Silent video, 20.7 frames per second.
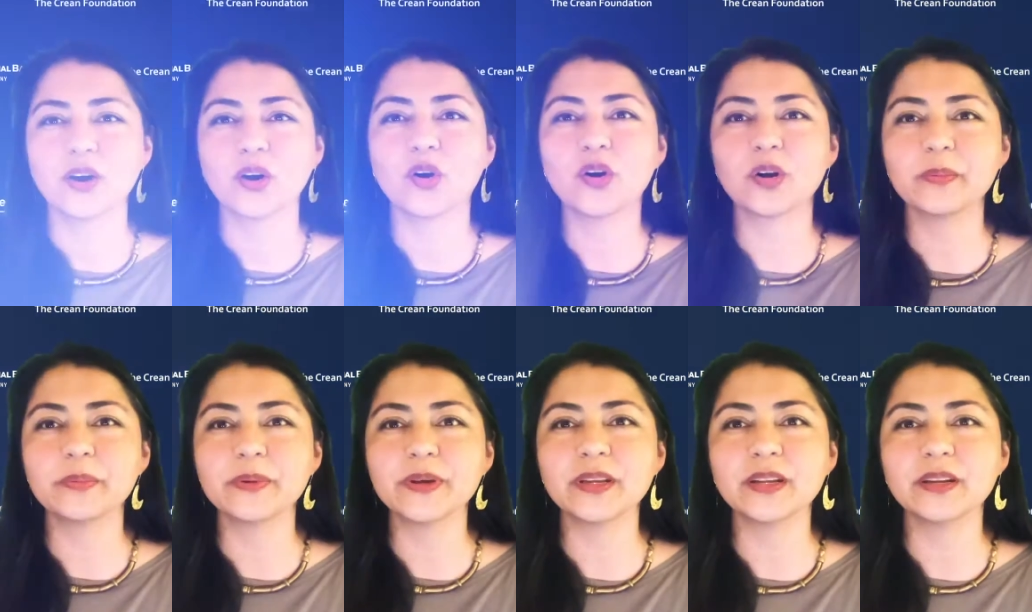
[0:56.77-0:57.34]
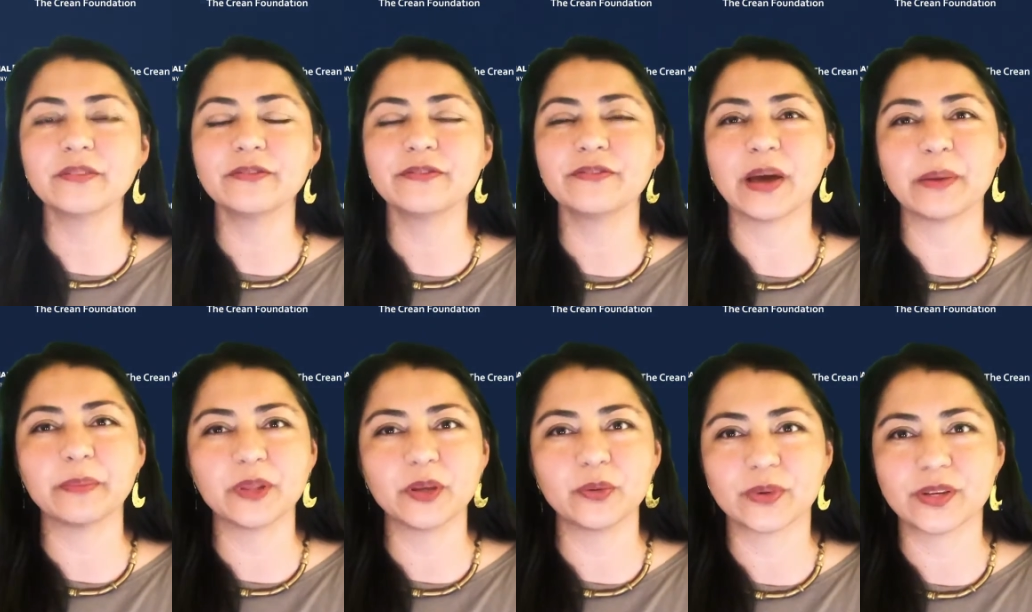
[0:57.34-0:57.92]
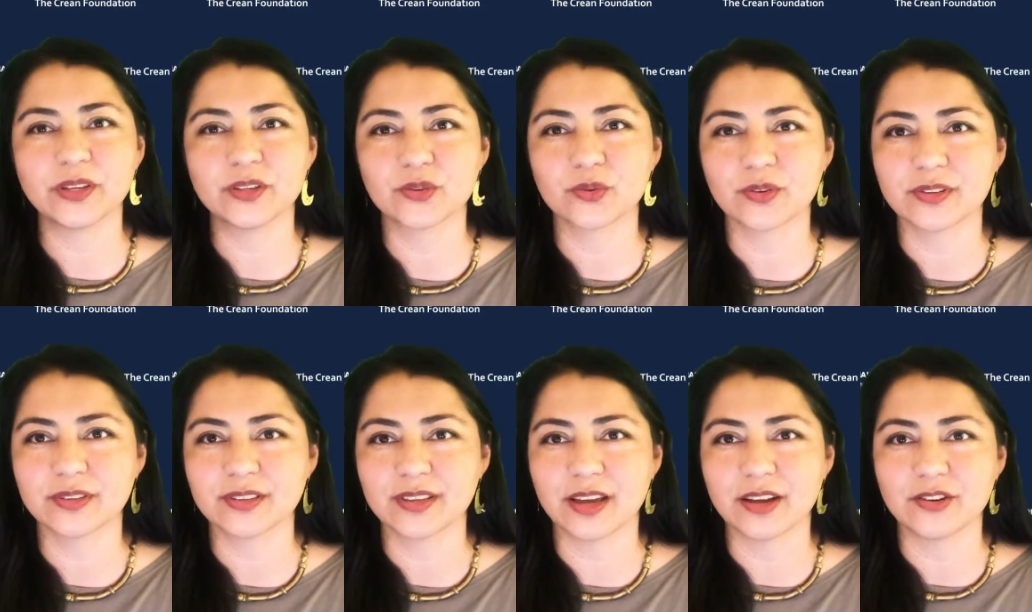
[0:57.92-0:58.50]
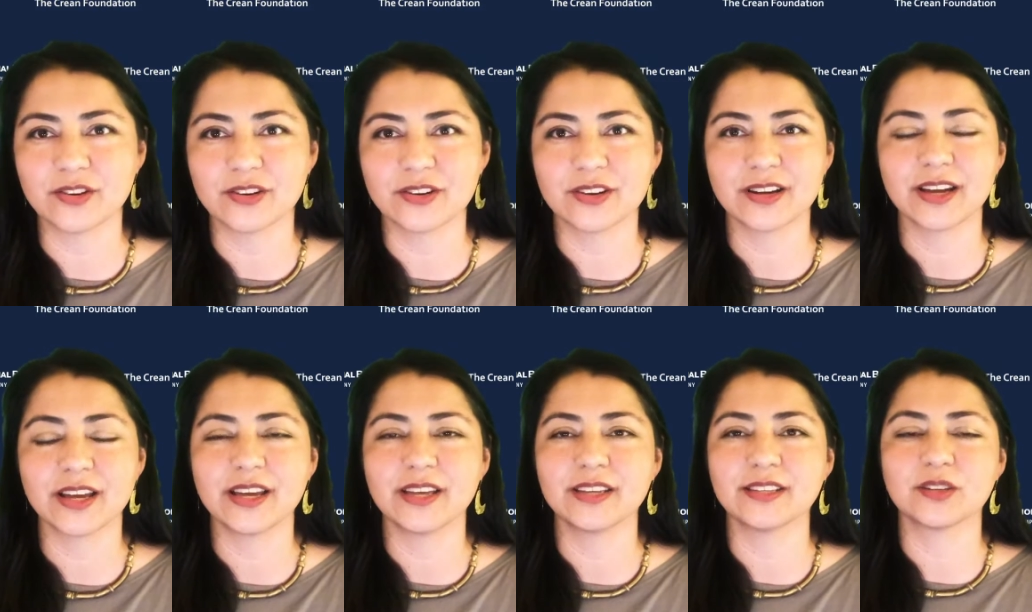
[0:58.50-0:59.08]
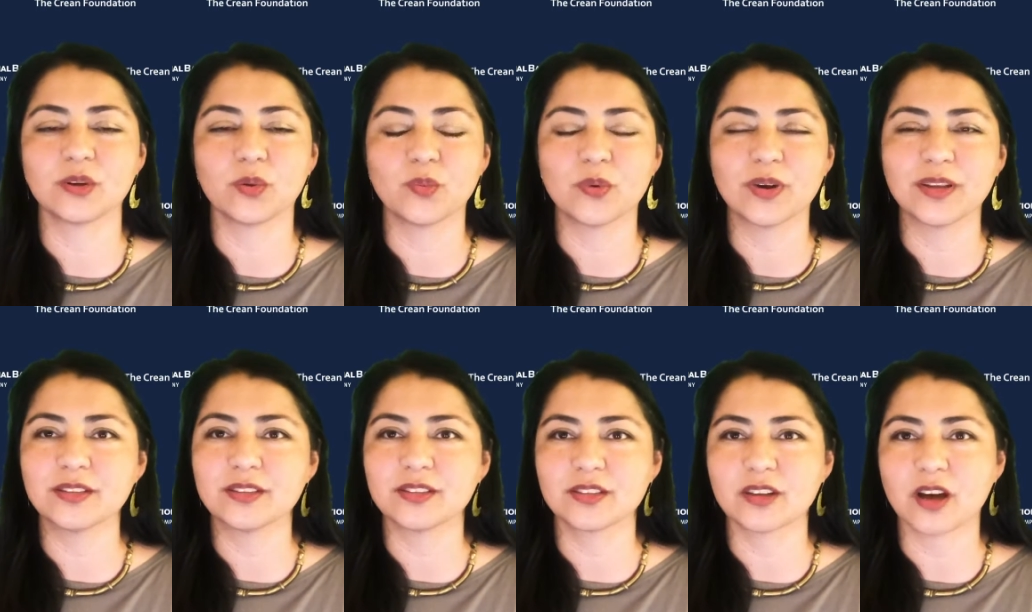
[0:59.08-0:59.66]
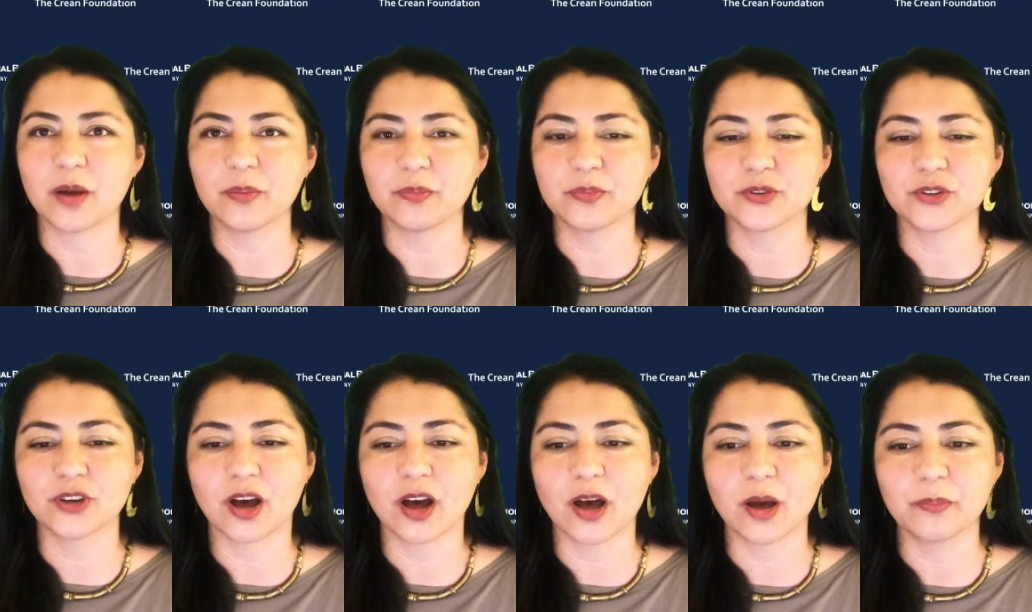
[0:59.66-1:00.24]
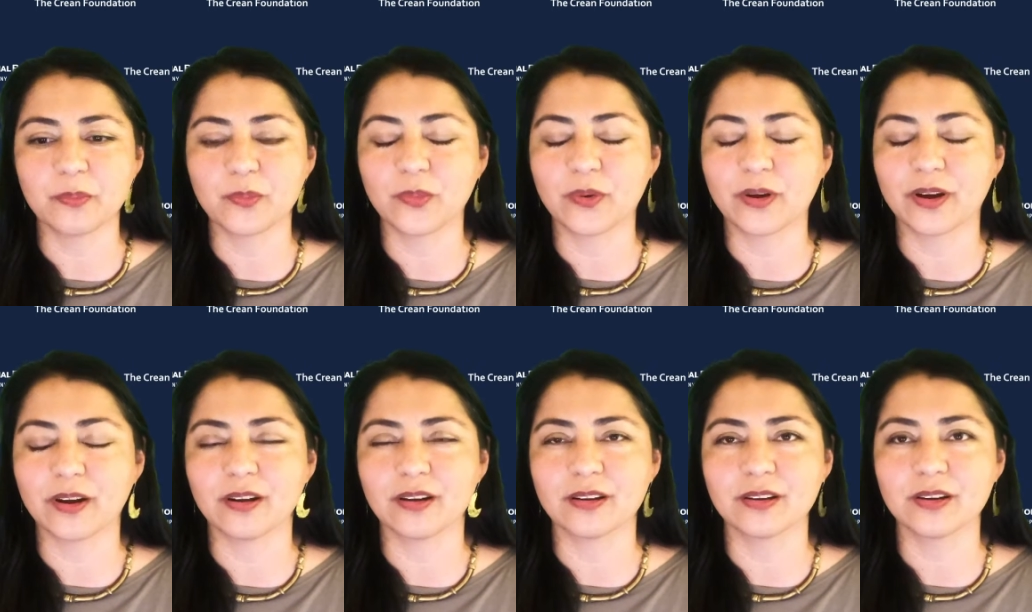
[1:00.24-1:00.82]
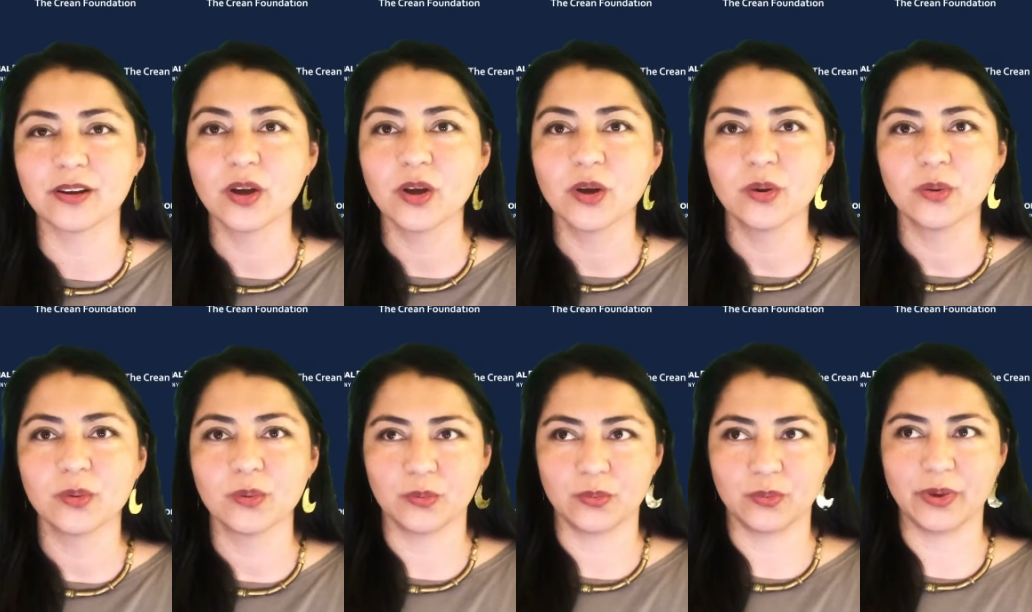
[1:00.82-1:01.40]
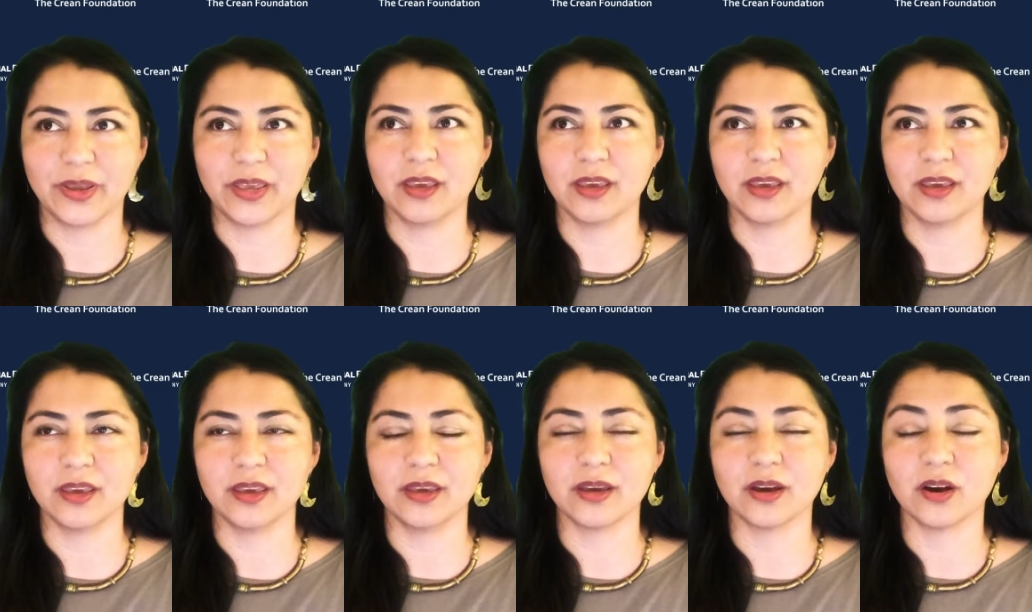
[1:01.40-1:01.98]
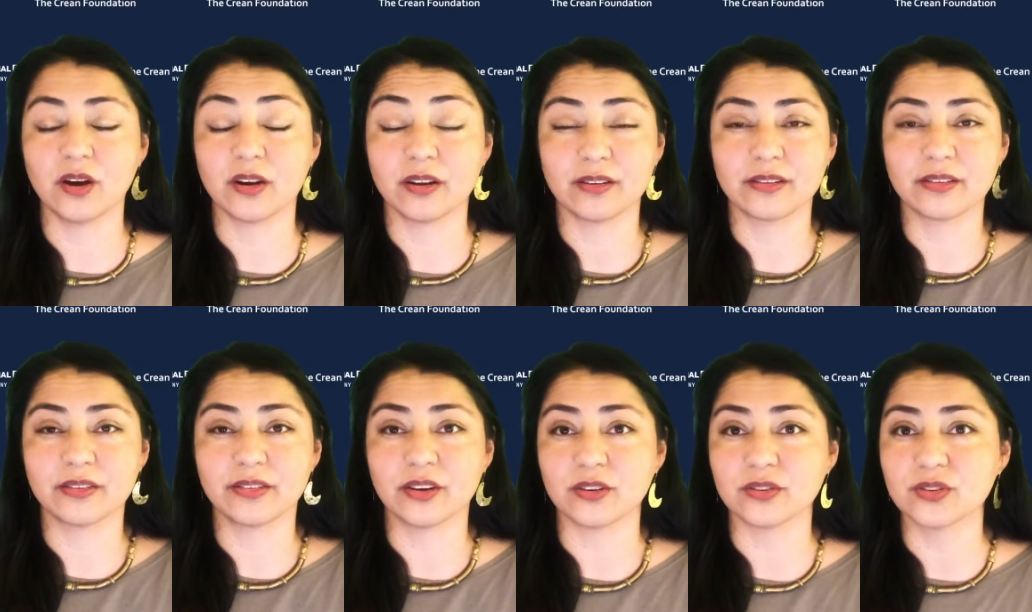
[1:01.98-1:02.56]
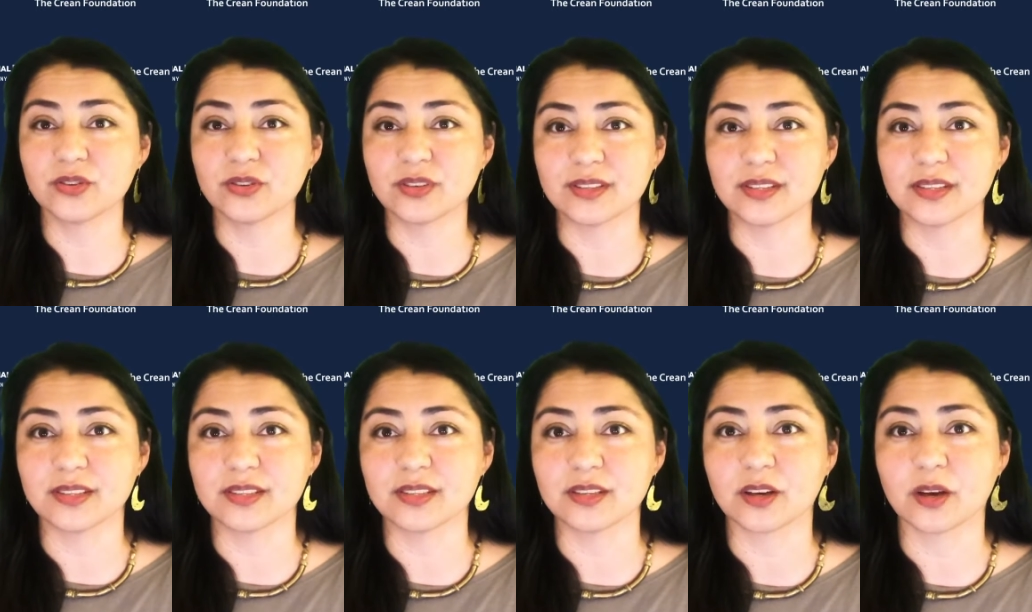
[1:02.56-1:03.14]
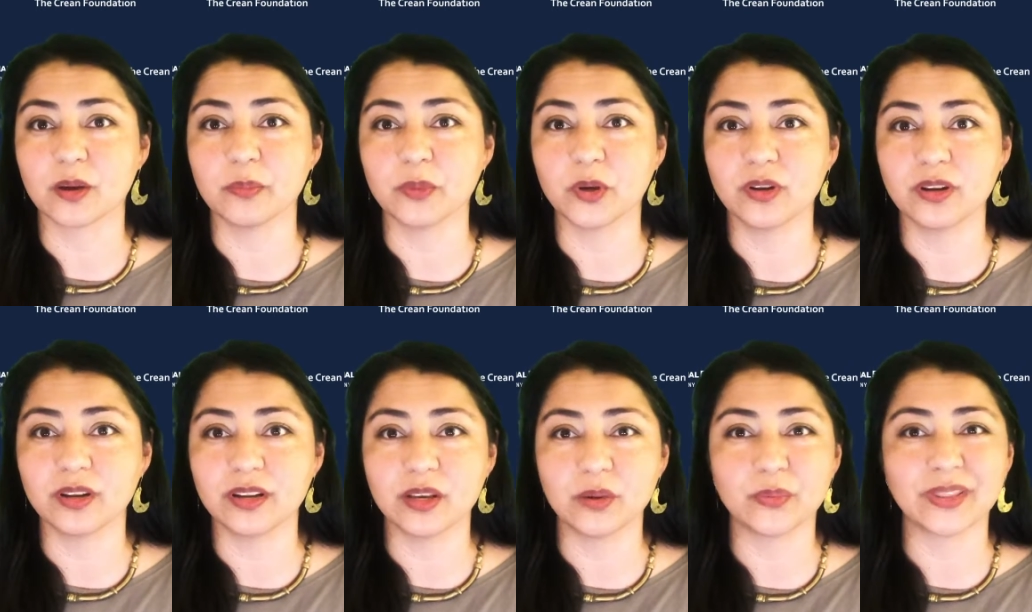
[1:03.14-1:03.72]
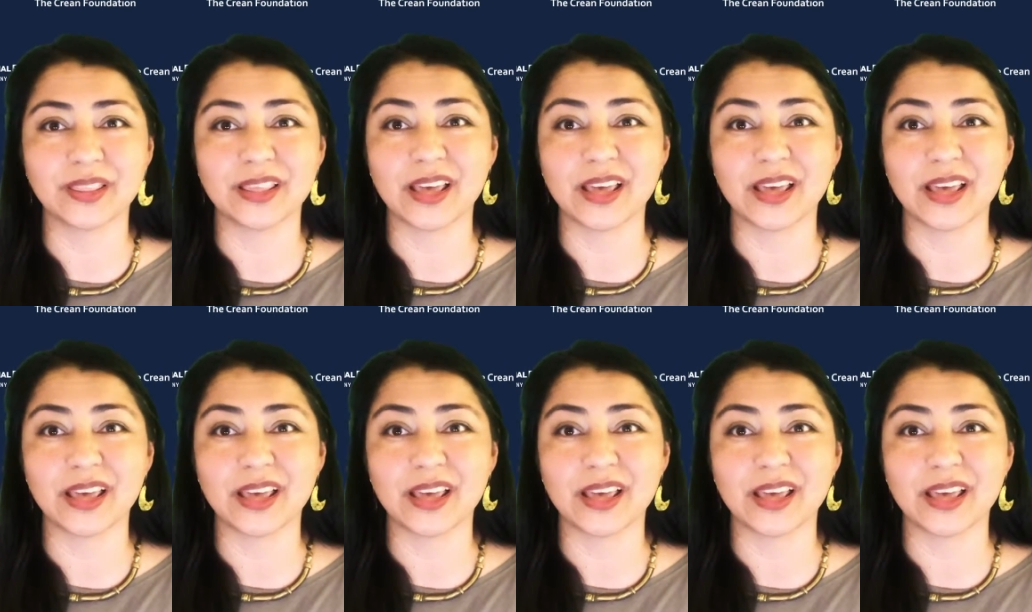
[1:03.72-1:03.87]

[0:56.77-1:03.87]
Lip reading: Corbin Family Resource Center is a one-stop shop where we are there to assist the community with